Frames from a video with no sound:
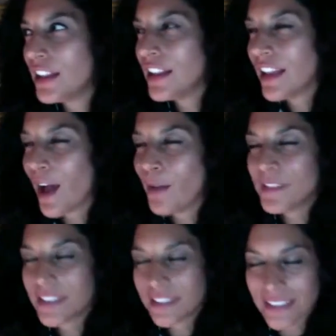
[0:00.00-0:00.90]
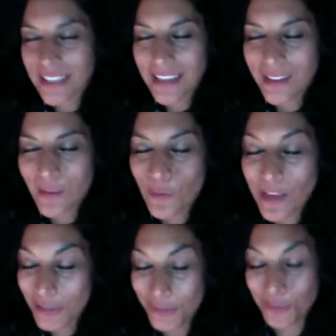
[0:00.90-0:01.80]
obviously,
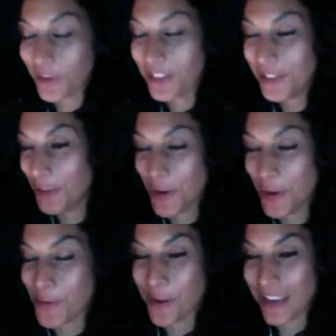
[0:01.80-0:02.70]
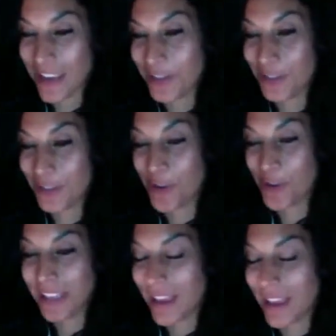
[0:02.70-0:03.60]
it's great to know what gives us joy
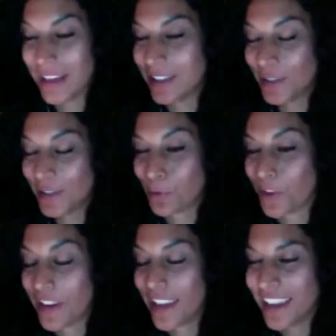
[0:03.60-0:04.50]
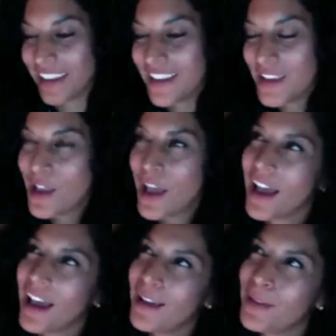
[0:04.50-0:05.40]
and exploring it.
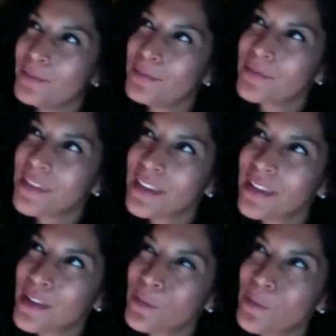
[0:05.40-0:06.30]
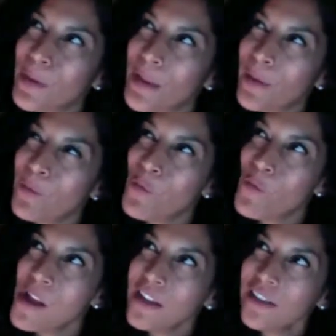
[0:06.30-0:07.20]
But I'm
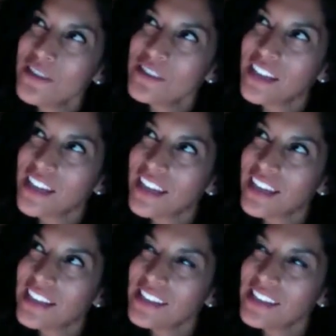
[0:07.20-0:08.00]
wondering,